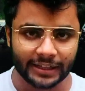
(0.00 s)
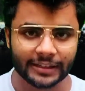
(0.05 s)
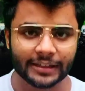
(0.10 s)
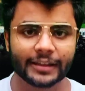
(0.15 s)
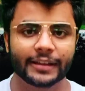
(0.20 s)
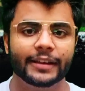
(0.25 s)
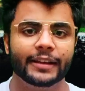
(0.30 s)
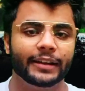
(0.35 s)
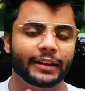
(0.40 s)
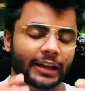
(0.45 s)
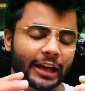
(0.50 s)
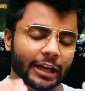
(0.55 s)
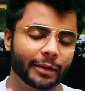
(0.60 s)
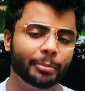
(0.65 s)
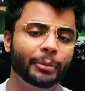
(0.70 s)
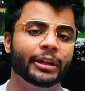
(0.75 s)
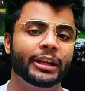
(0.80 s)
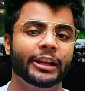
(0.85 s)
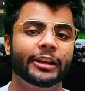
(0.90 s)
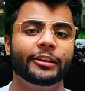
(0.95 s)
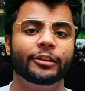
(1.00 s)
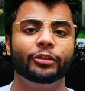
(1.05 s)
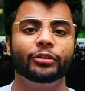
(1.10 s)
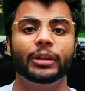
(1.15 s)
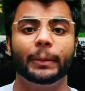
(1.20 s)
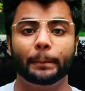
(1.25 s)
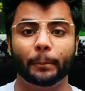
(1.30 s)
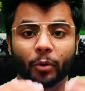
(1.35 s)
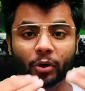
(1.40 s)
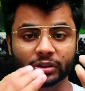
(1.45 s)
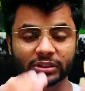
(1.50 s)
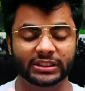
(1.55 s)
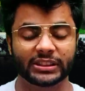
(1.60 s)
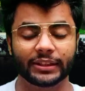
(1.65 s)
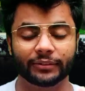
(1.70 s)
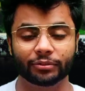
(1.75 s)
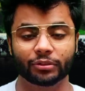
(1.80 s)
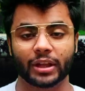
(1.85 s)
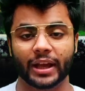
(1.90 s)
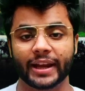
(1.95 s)
right? Let me tell you the
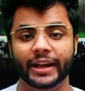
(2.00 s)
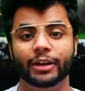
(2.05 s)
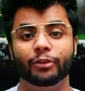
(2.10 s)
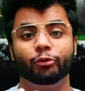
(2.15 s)
positive